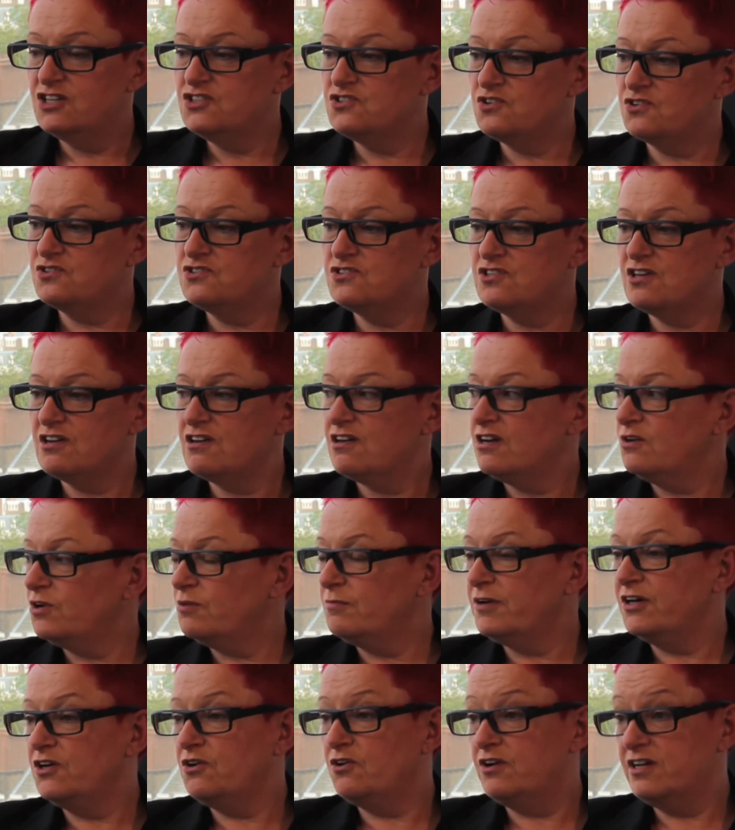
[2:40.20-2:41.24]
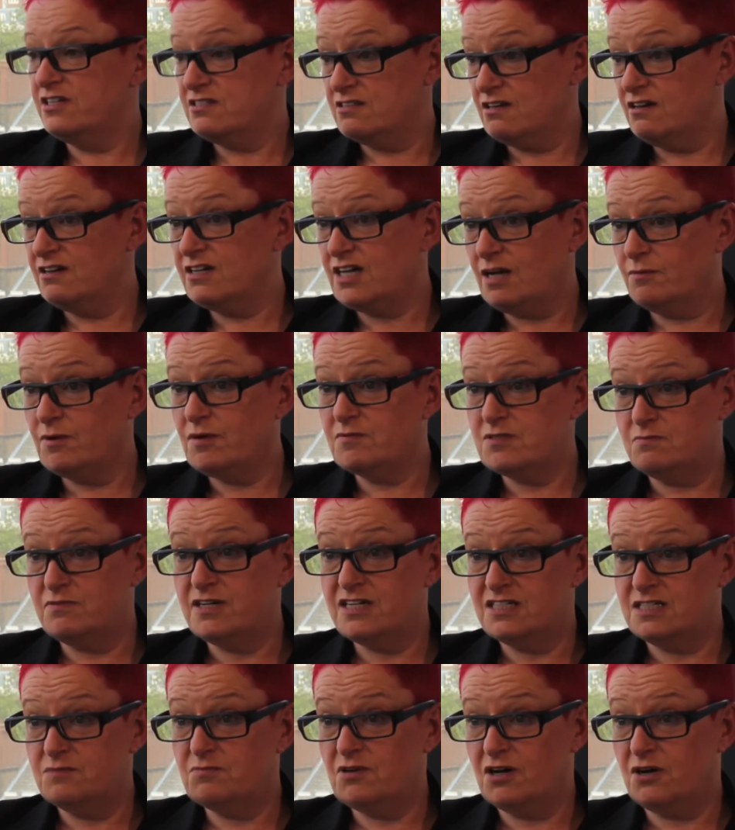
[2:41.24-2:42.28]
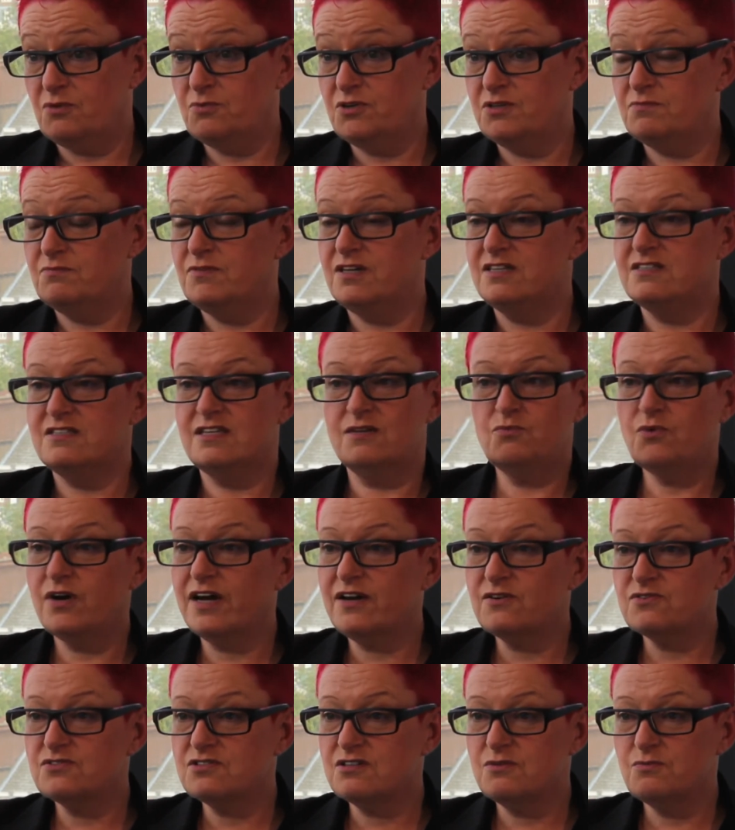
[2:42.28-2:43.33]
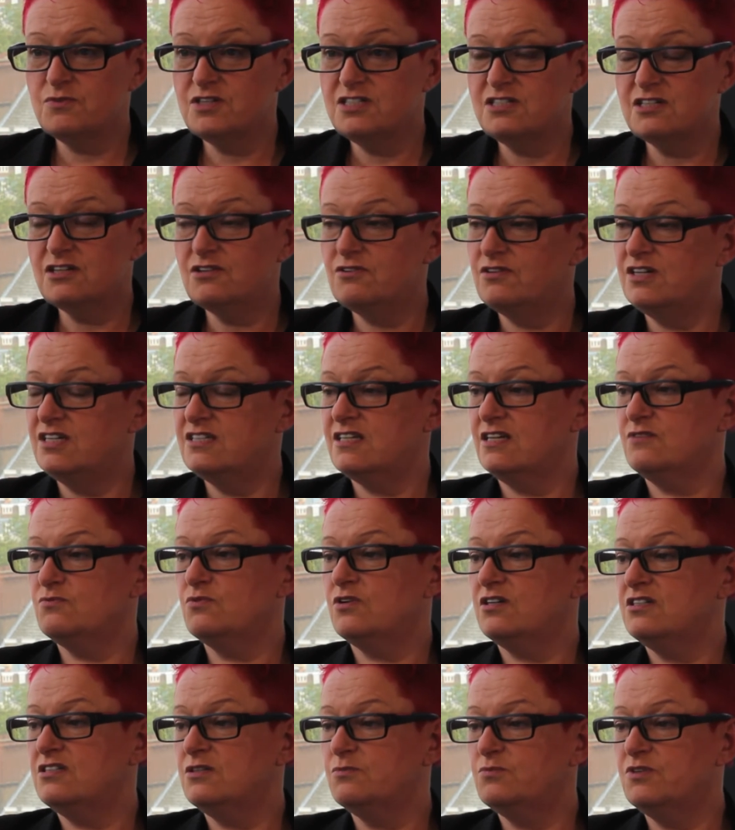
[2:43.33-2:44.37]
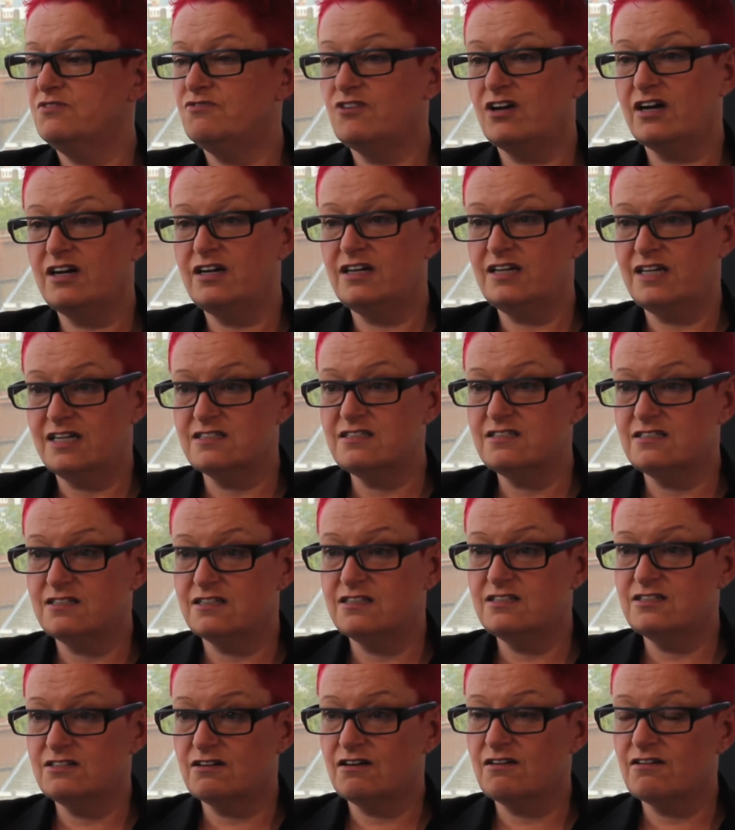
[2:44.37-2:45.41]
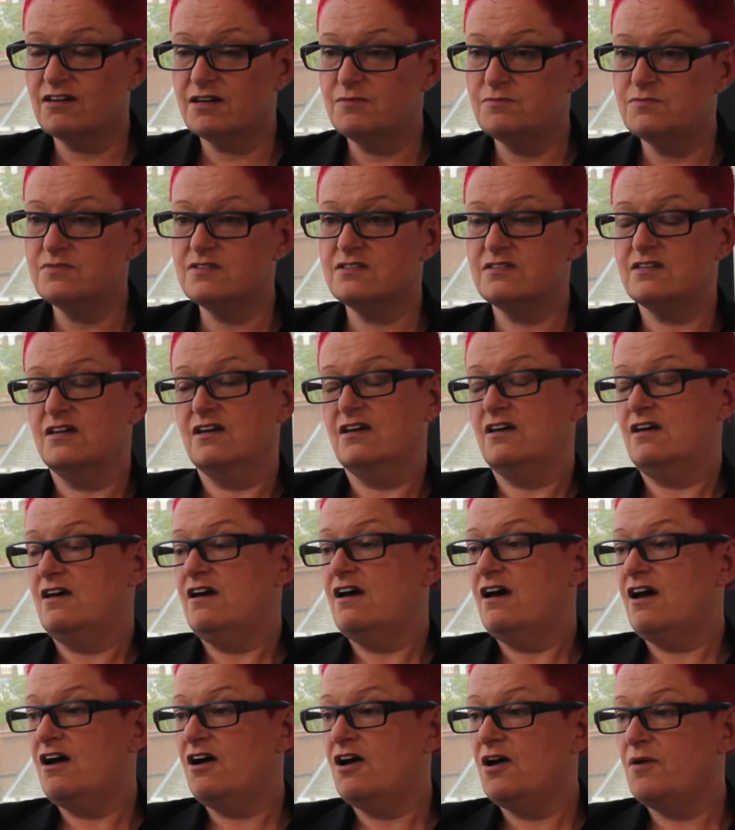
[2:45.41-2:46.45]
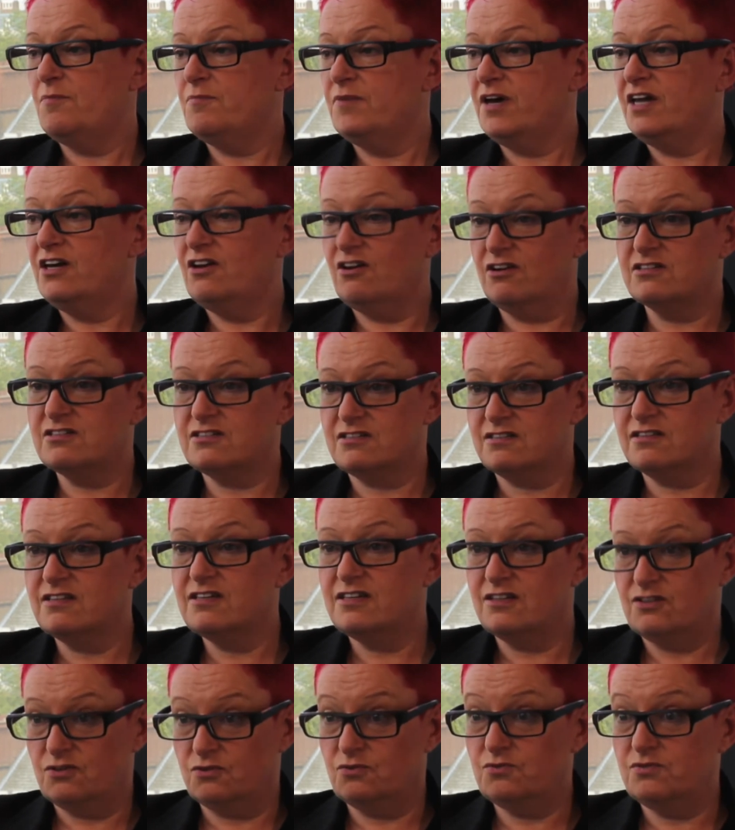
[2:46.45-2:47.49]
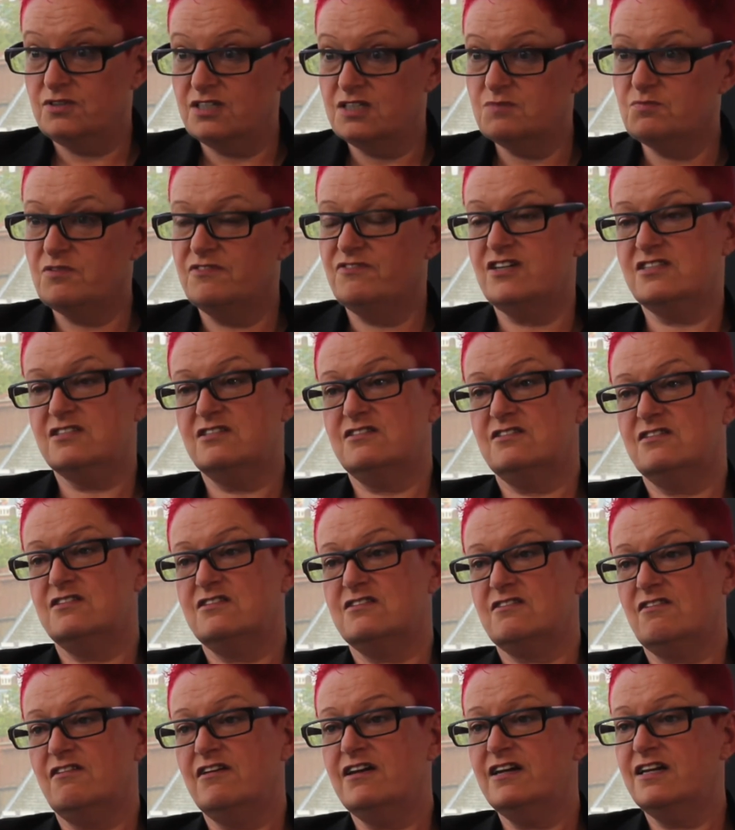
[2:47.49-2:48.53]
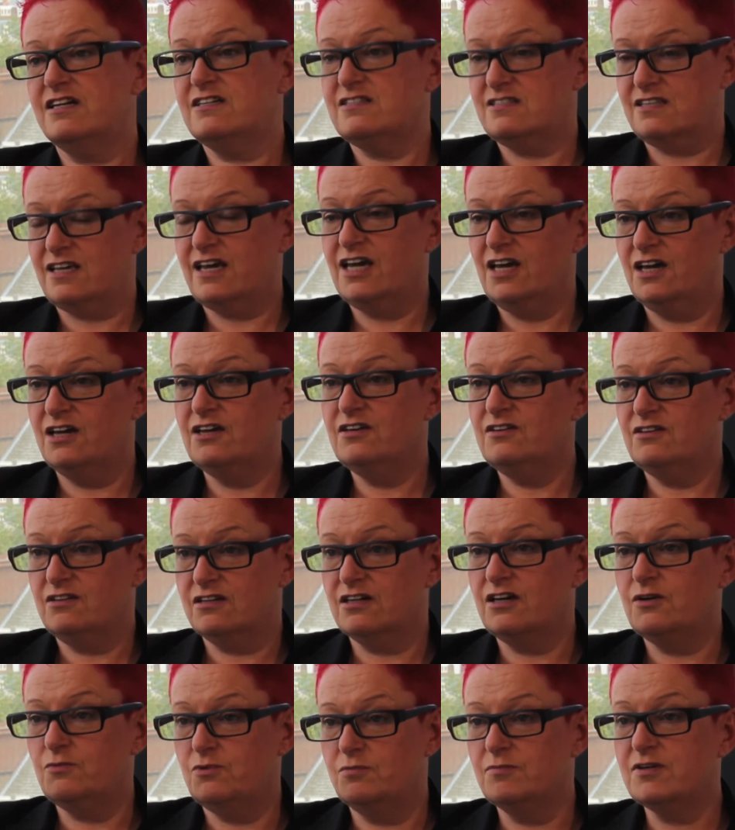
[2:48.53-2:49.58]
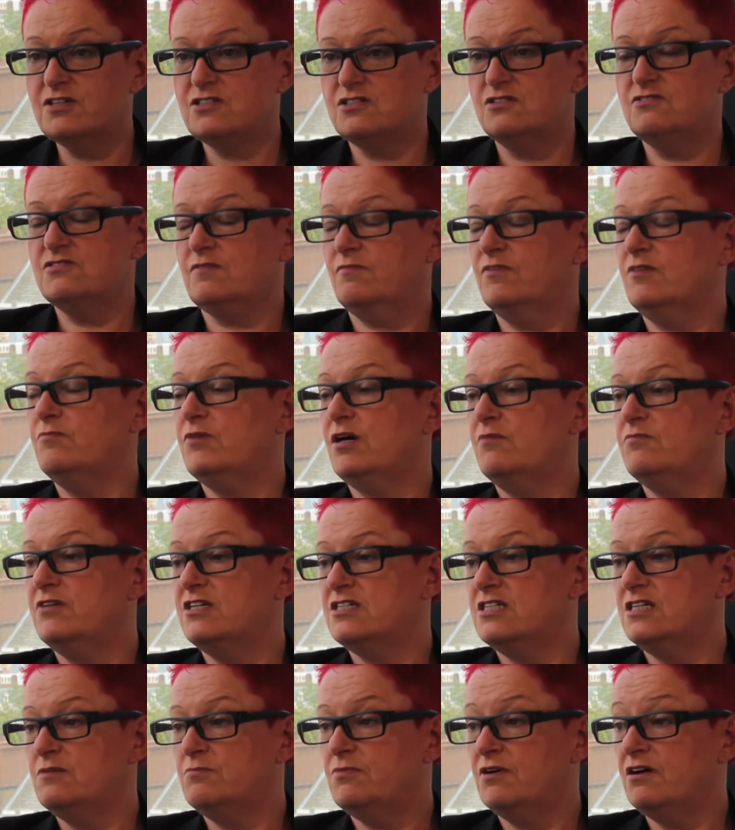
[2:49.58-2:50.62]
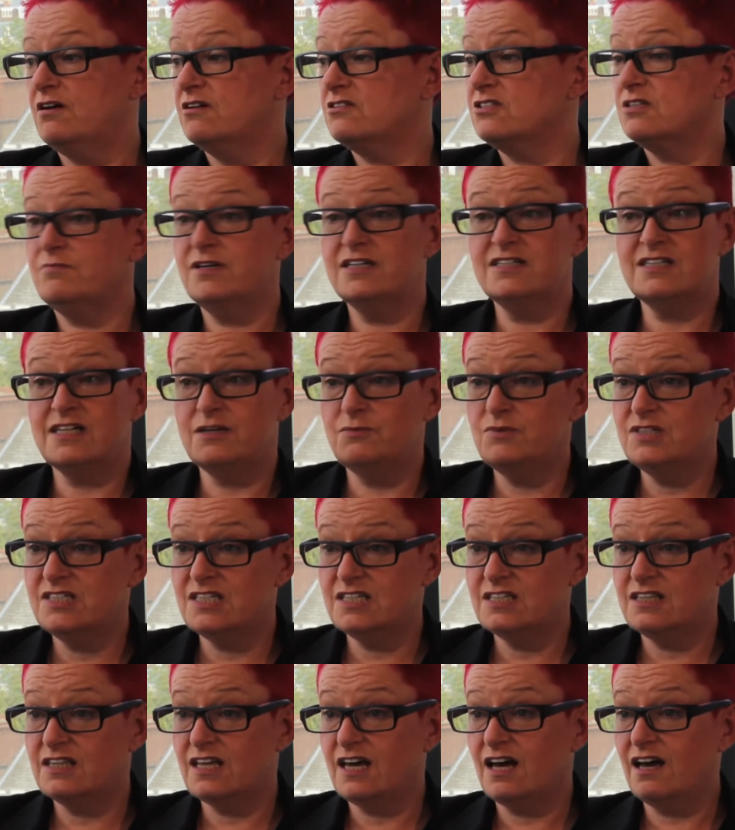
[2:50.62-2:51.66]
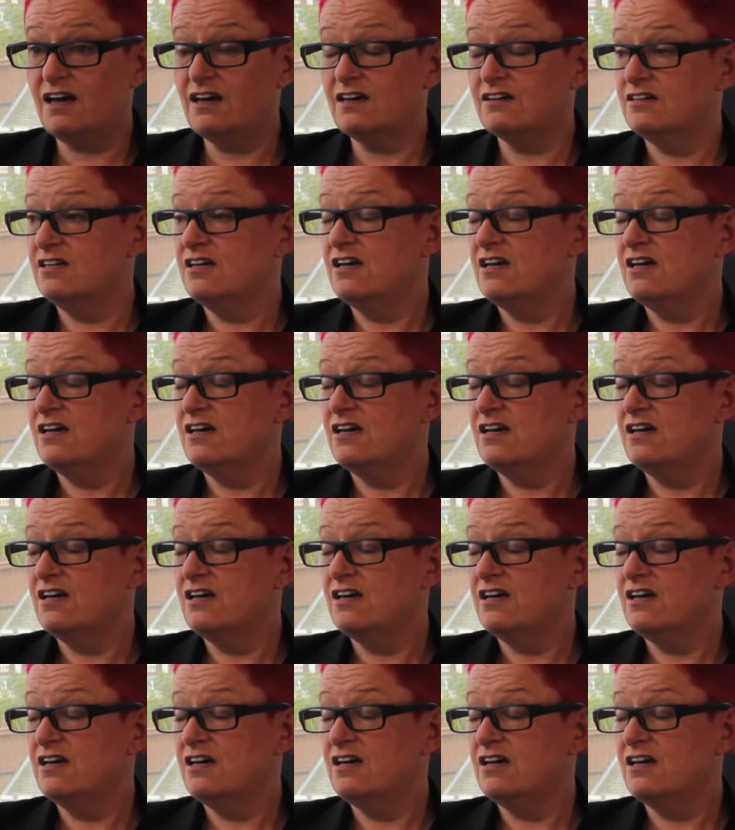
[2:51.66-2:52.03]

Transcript: John Turner, one of my colleagues that had come up to Bletchley Park with me, and said, what else can we do? And he said, why don't we write a letter to the Times and ask all these professors to sign it, saying, you know, we must do something about Bletchley Park. So basically we did that.